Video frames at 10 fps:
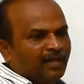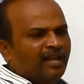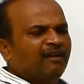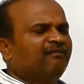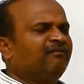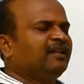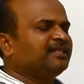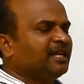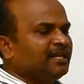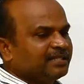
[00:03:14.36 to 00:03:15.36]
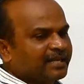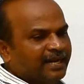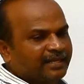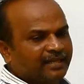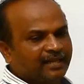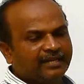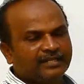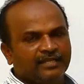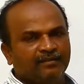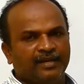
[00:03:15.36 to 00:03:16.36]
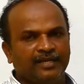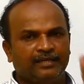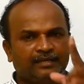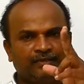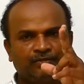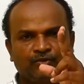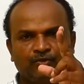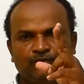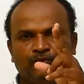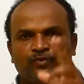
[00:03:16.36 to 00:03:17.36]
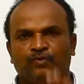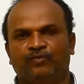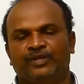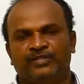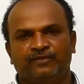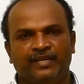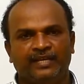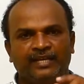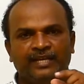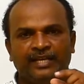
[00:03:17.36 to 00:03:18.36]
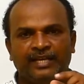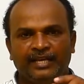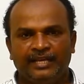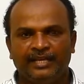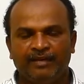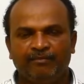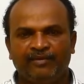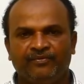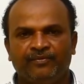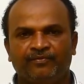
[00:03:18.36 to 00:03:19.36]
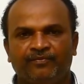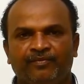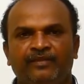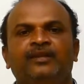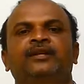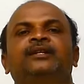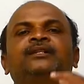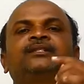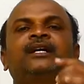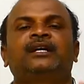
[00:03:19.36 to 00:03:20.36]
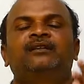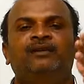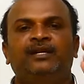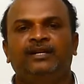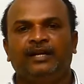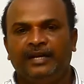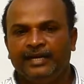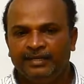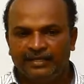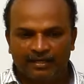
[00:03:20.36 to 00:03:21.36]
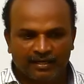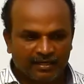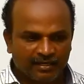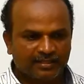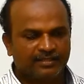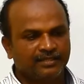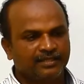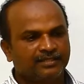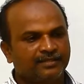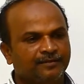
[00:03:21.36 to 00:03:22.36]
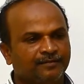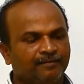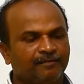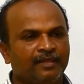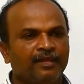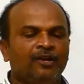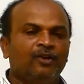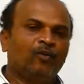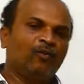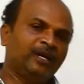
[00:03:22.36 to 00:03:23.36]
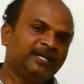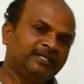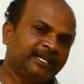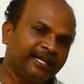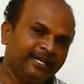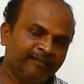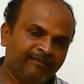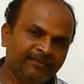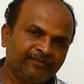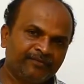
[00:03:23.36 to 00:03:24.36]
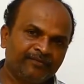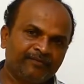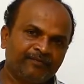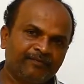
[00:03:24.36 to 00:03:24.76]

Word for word: every cell is characterized by two. First one, E M F, second one, internal resistance. What is the E M F?